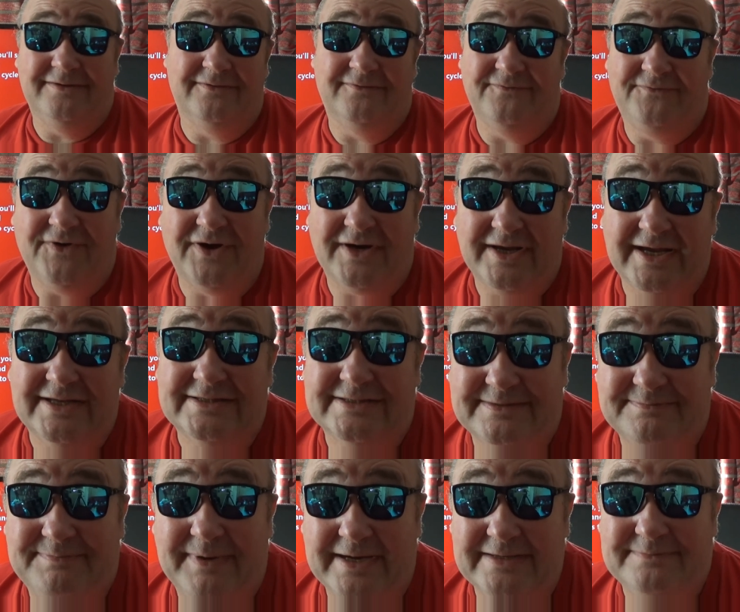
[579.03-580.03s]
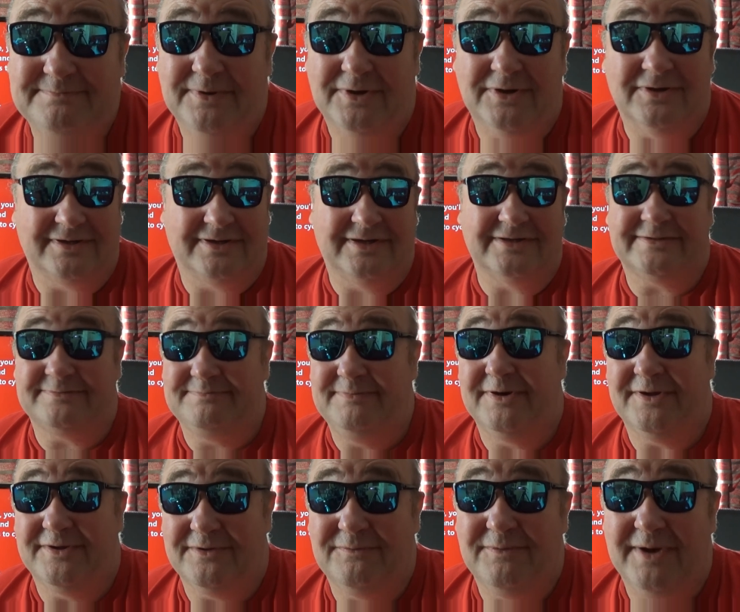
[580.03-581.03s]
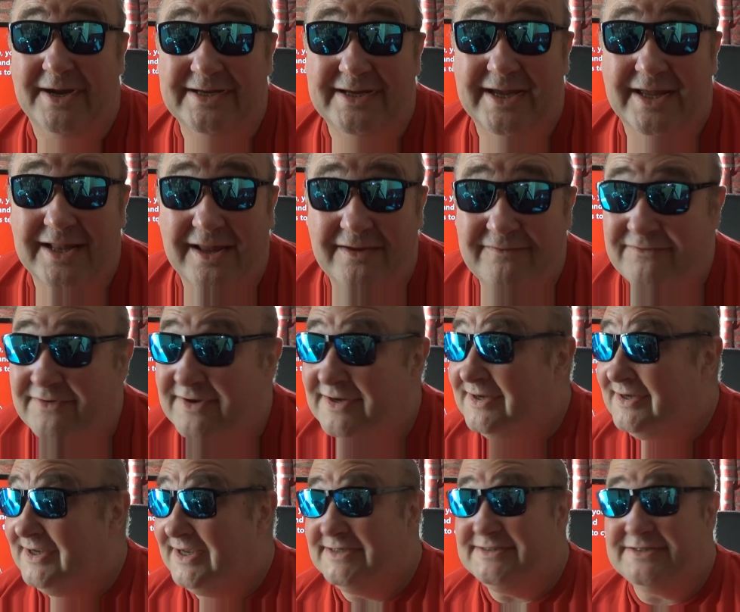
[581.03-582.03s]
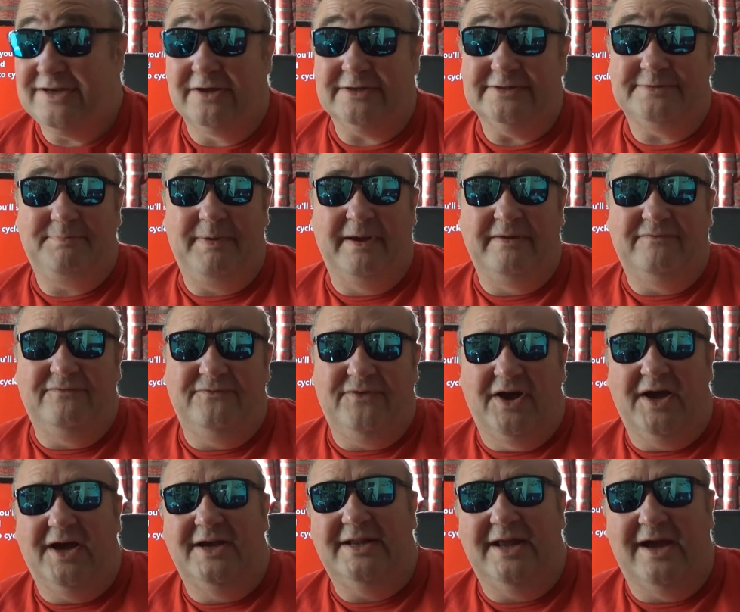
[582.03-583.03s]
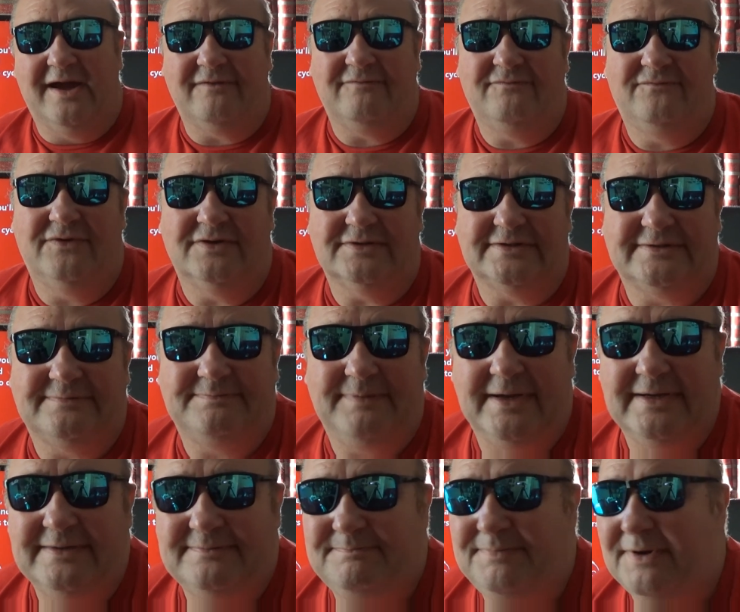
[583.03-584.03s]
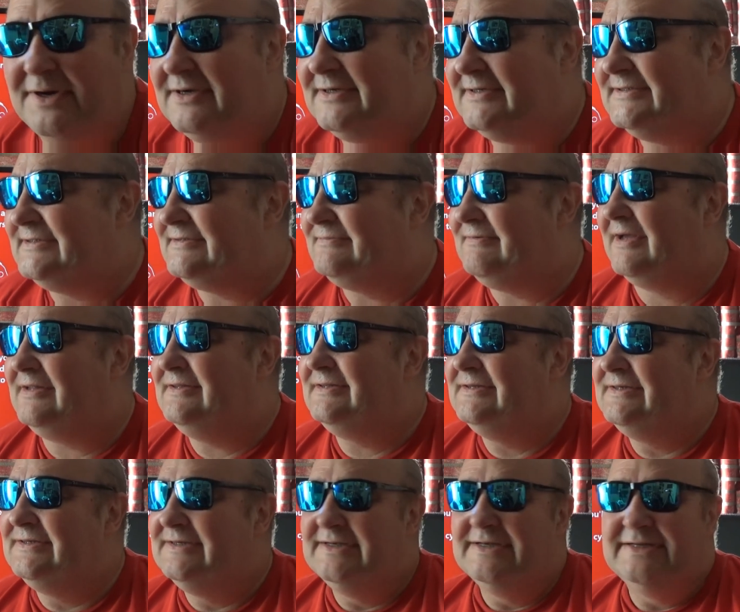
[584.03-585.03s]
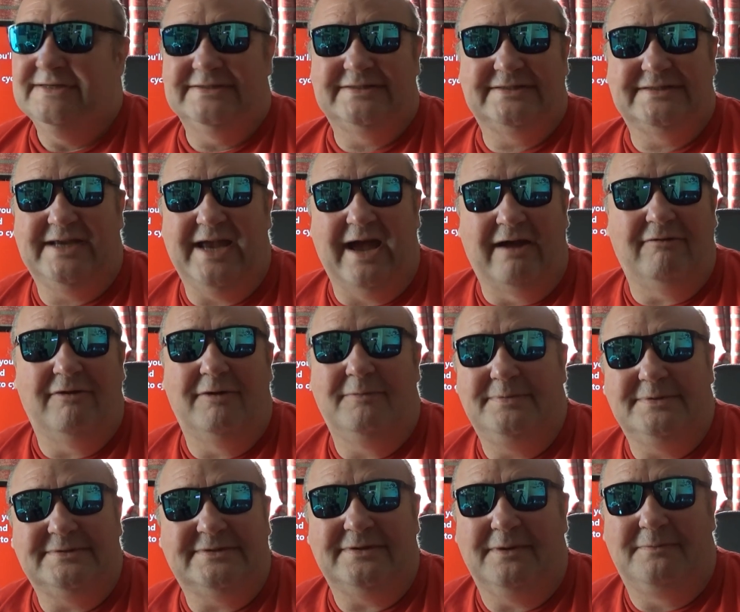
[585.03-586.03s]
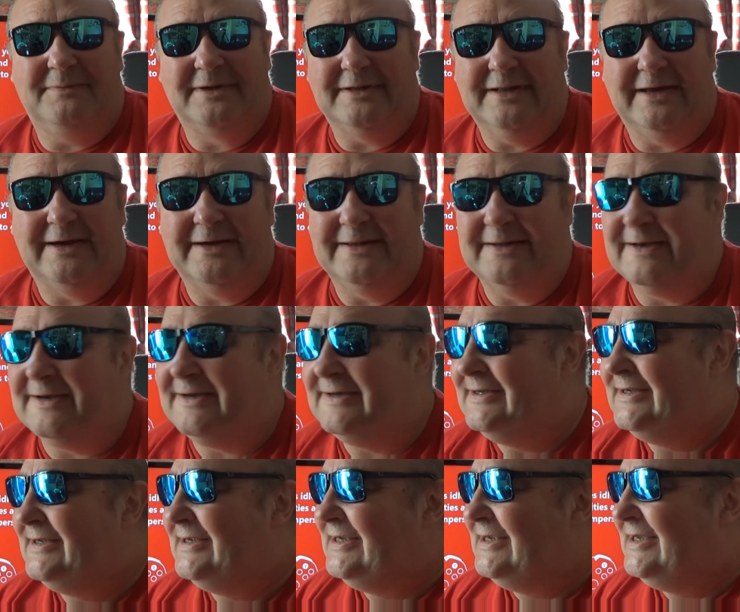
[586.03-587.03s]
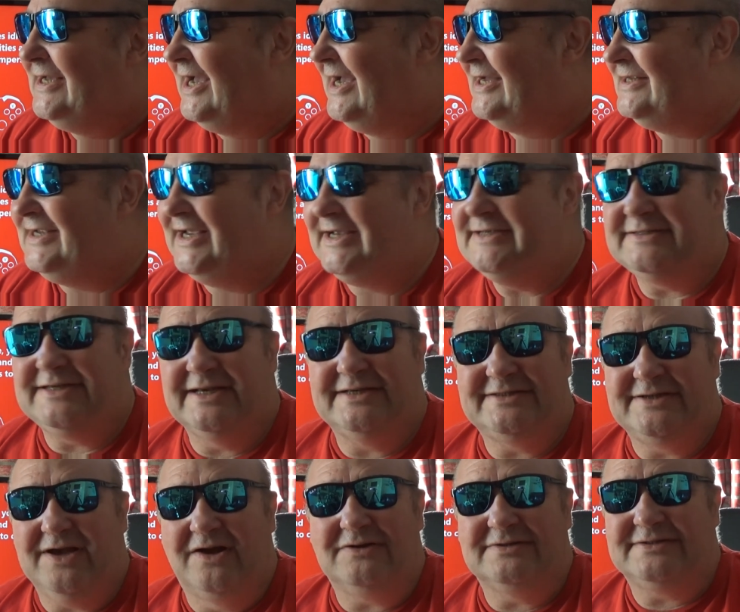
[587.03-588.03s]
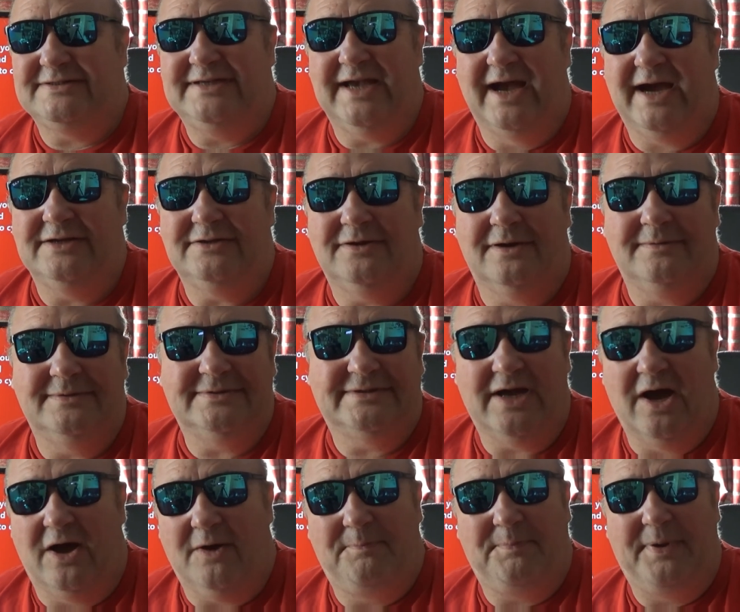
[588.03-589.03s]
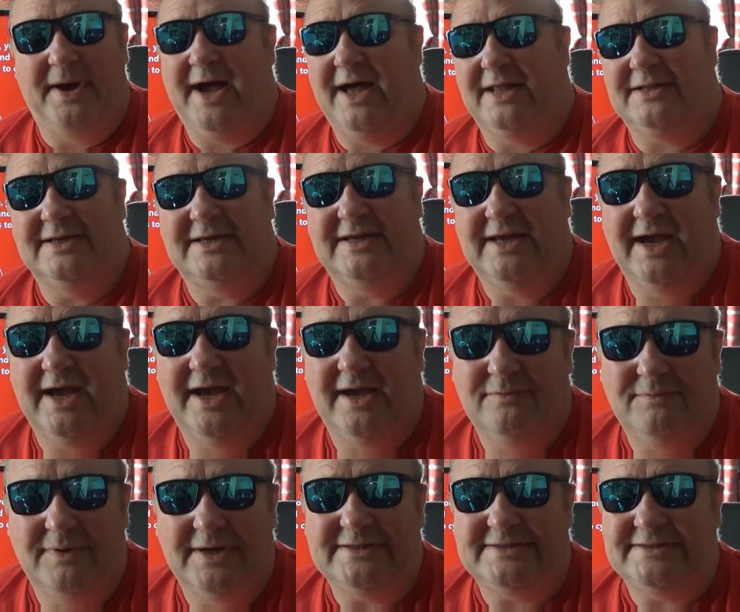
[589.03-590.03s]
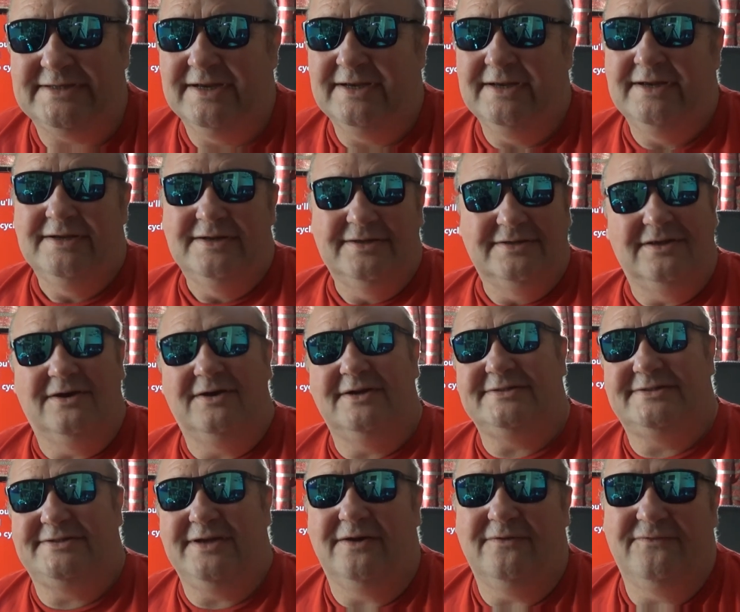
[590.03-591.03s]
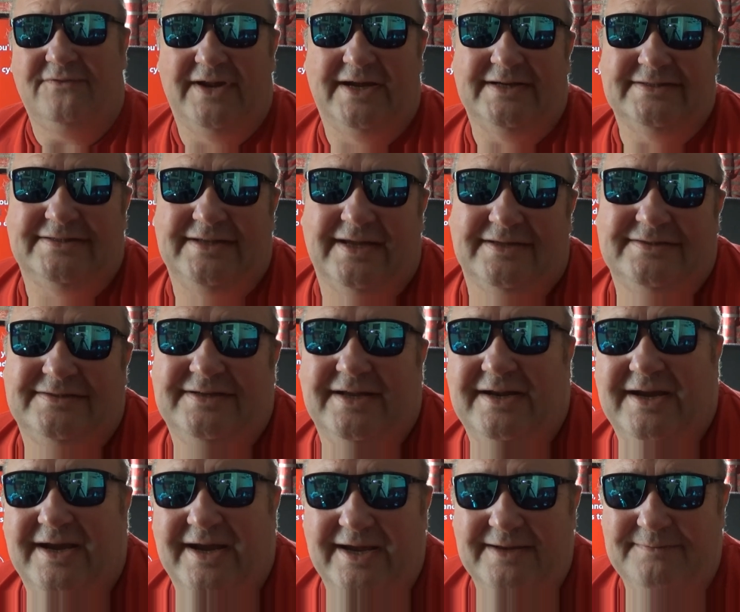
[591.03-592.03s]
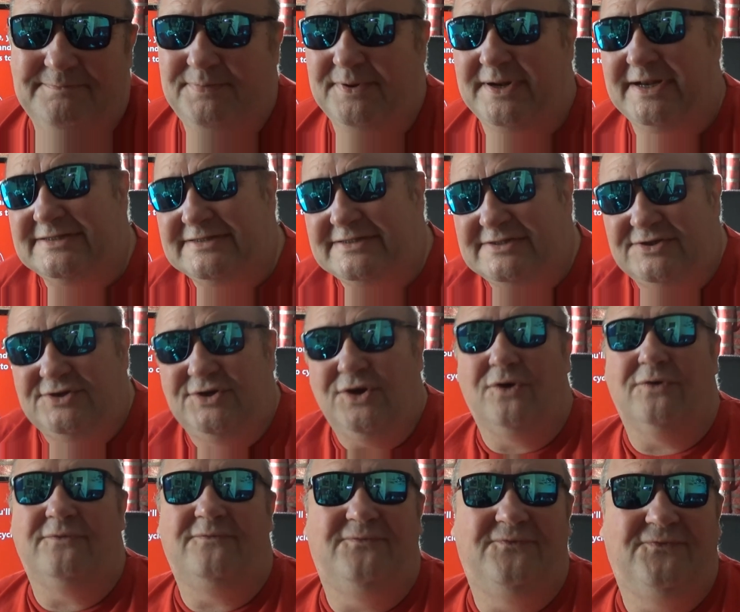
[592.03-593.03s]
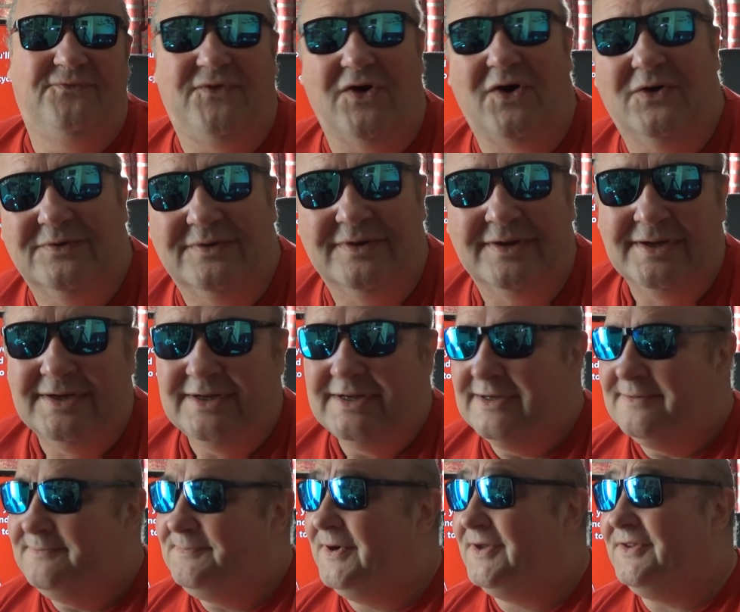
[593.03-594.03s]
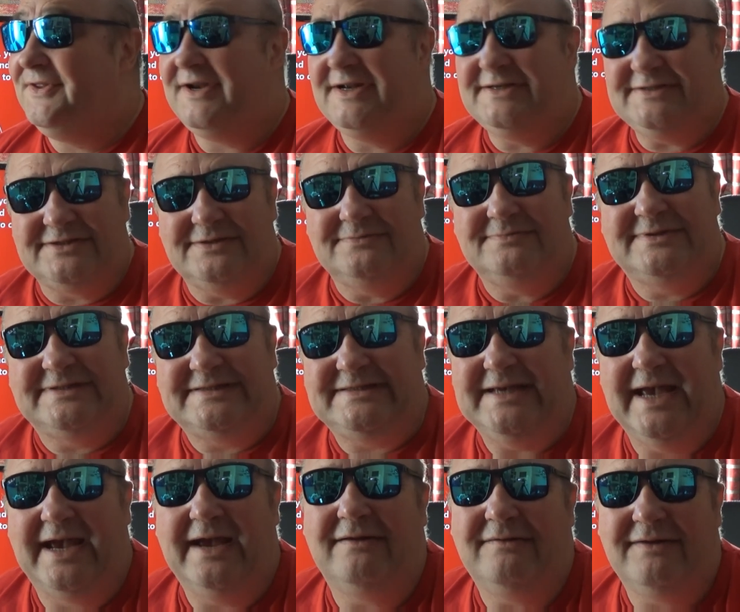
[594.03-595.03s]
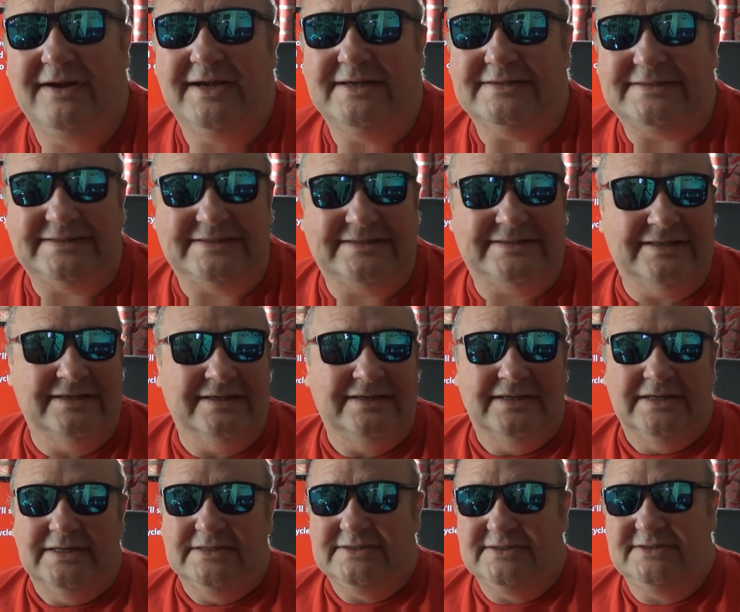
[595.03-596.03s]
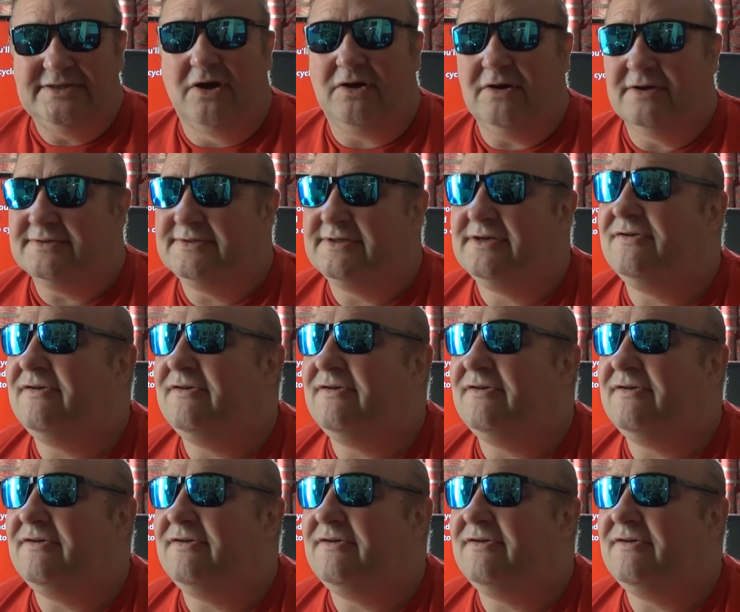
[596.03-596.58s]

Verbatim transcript: mean, fucking speedboat costs more than where you live. He's got this big 39 foot speedboat as well, Scarab or something like that. And he's, it's all tied up, he's got a pet alligator, which like, it's over exaggerated, but it's good fun. But there is some serious sort of